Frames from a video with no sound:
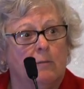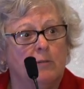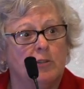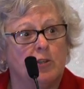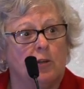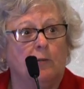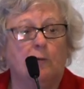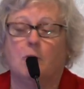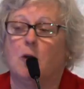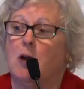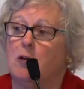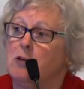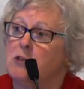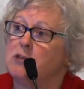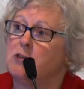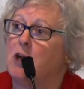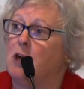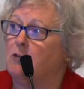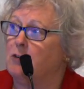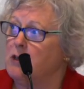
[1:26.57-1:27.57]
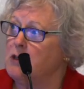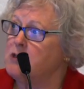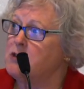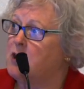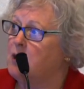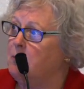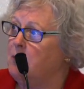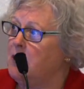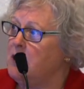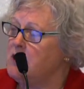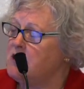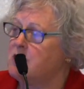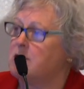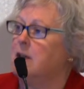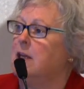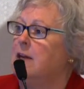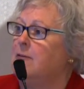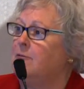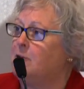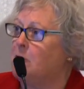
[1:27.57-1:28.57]
Joe Ferrara's governance committee
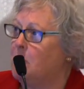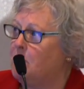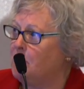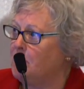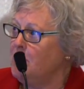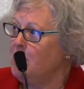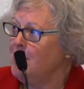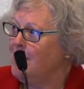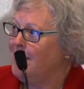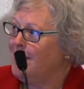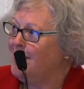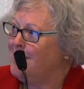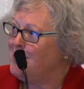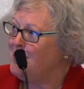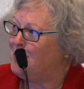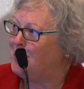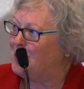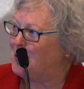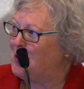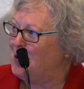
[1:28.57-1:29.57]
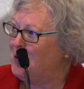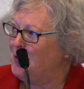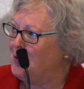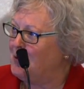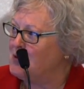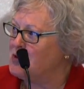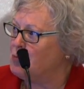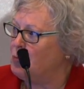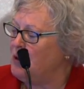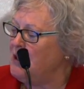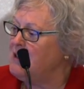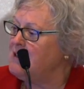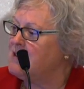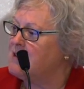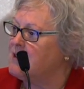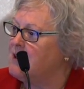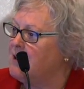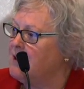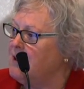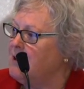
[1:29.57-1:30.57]
slaved over for all those
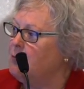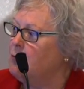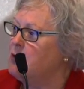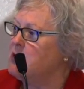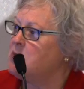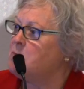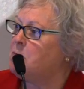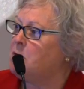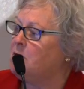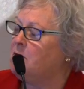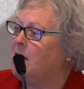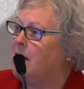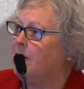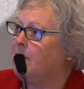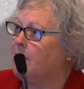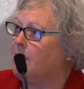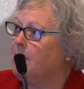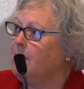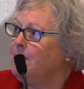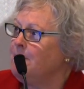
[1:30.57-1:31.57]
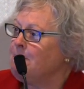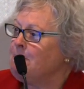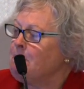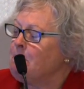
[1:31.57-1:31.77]
weeks, it was Provider